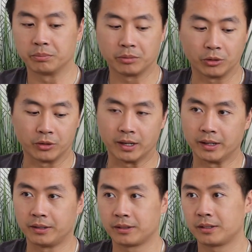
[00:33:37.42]
per your
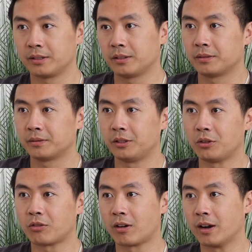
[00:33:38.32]
eyes.
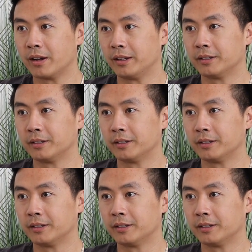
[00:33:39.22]
You cry.